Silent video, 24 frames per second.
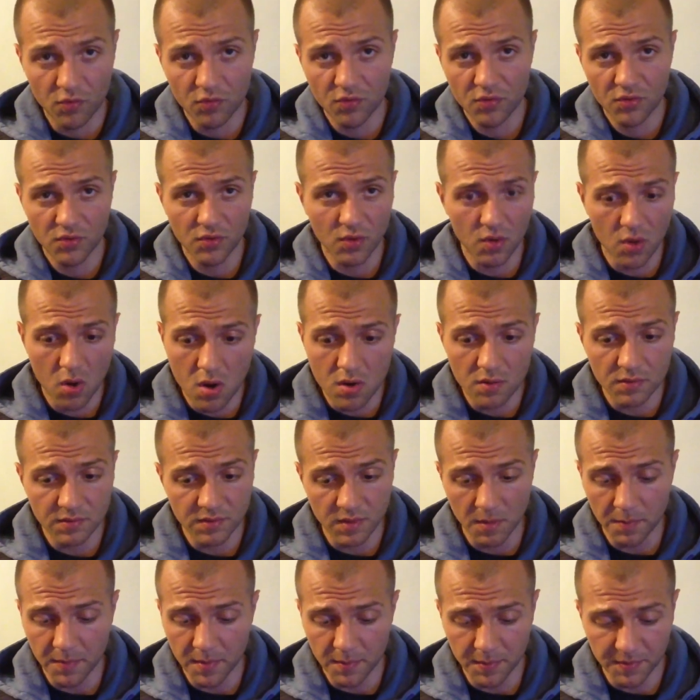Sure,
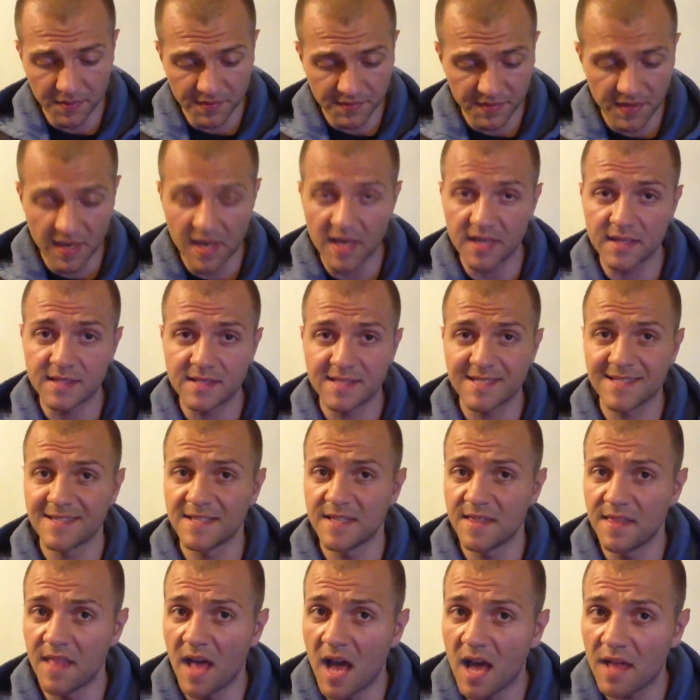some people say it's
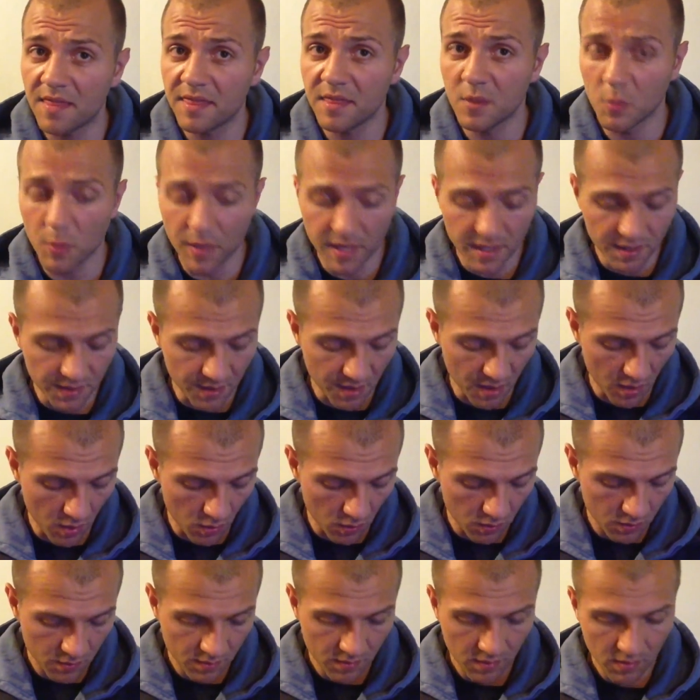not the way to
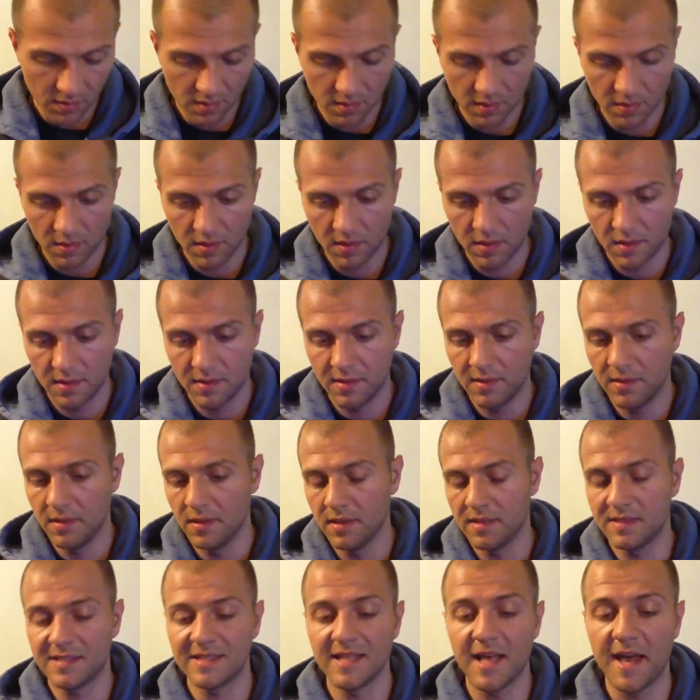go.
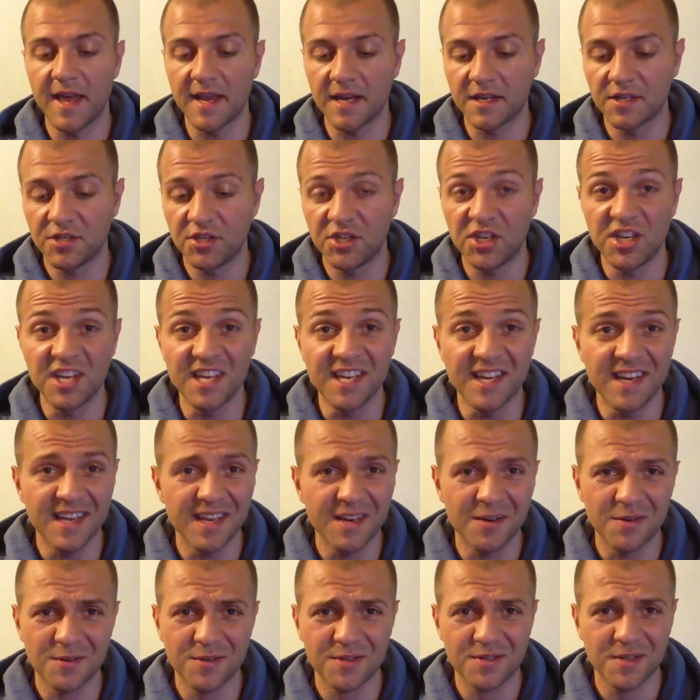It's like
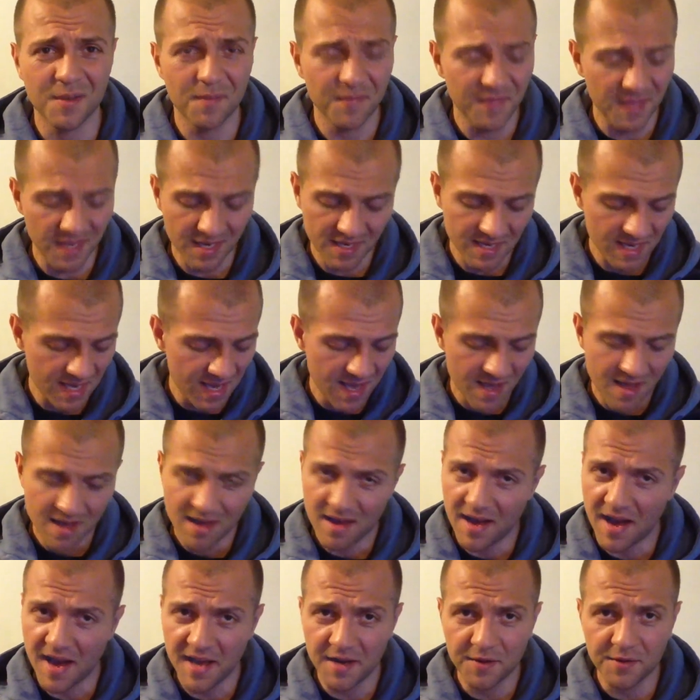cheating or something.
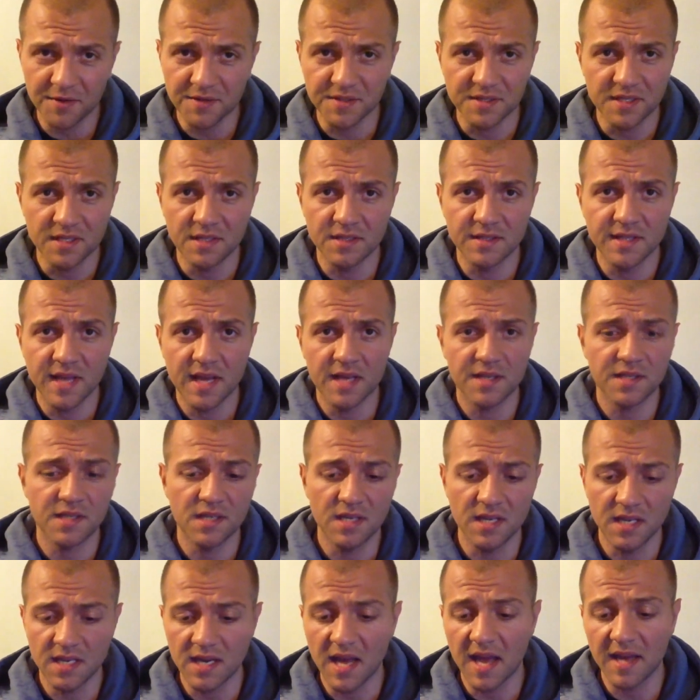I don't consider that
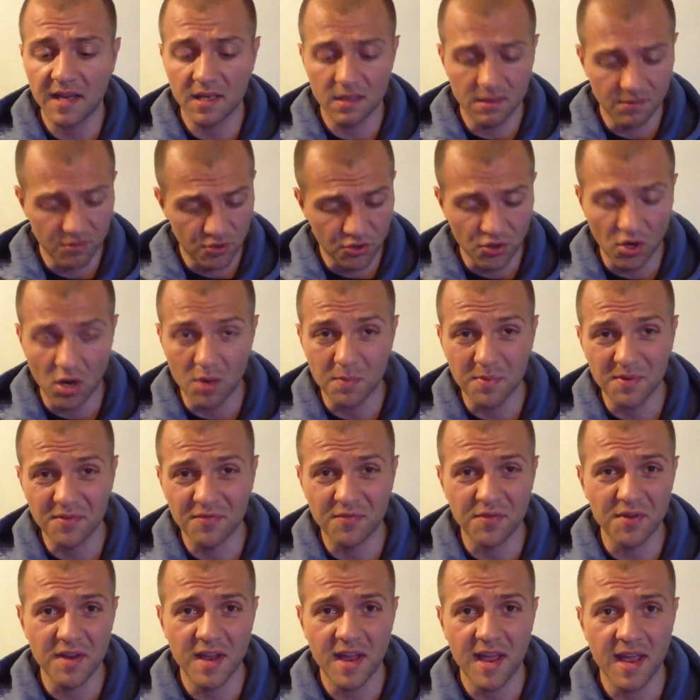cheating. I can sharpen
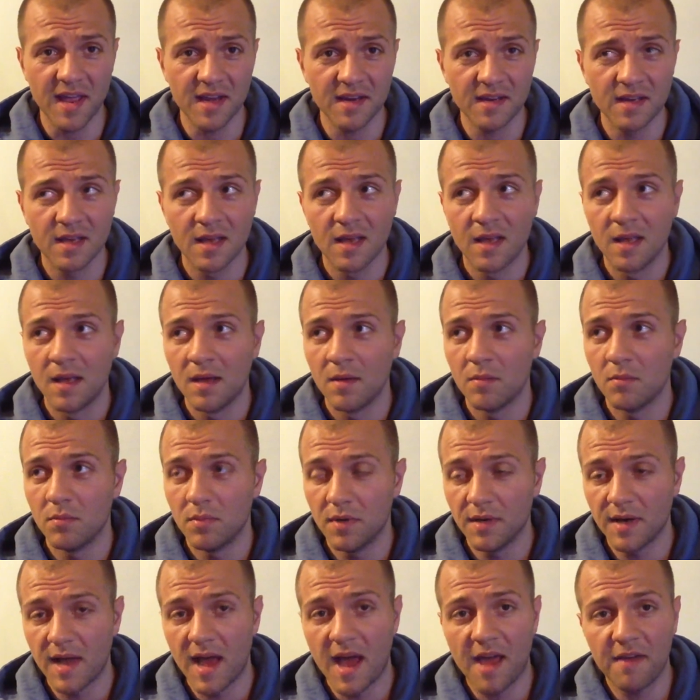freehand,
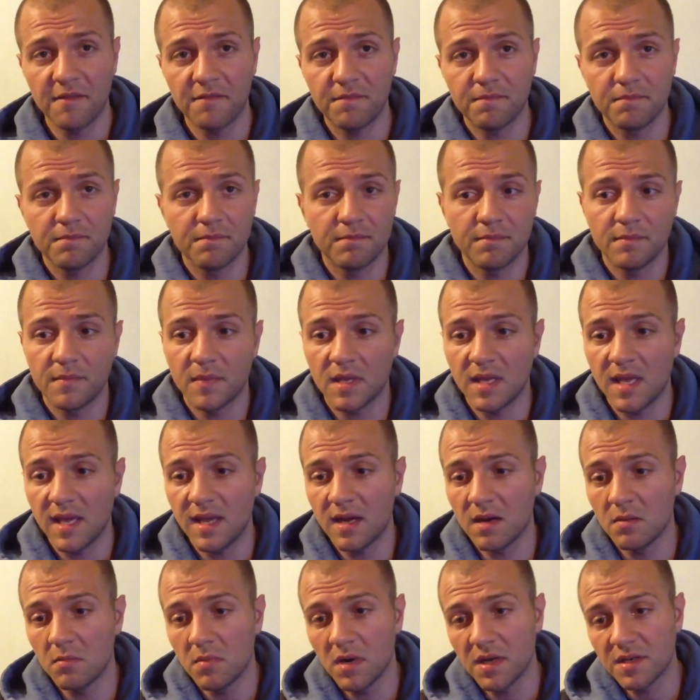but I
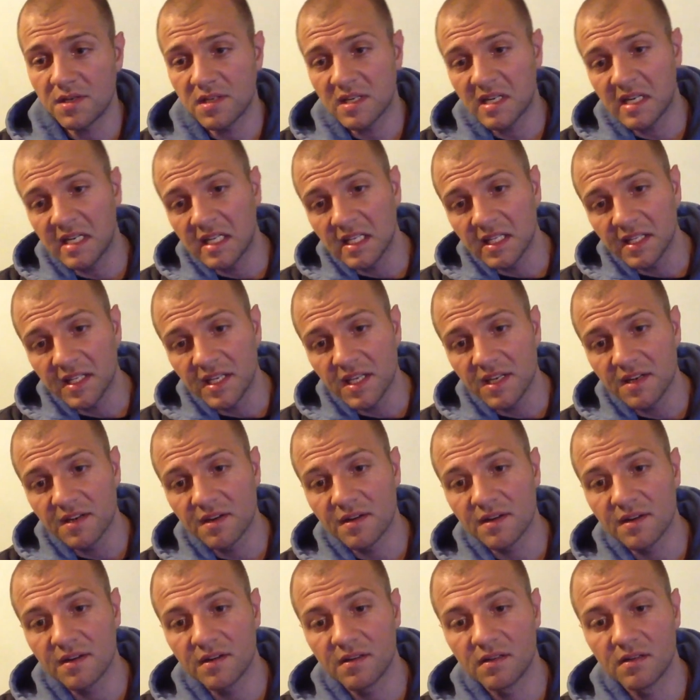get a much
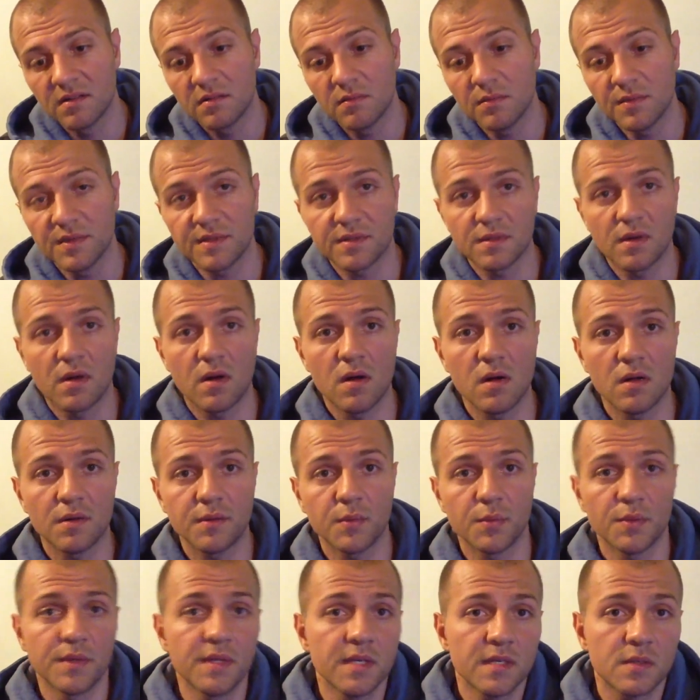cleaner
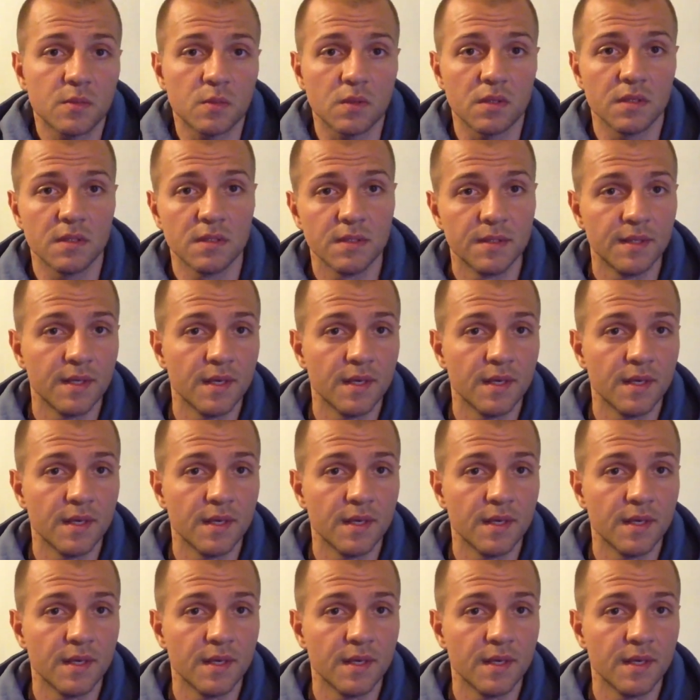result with this one.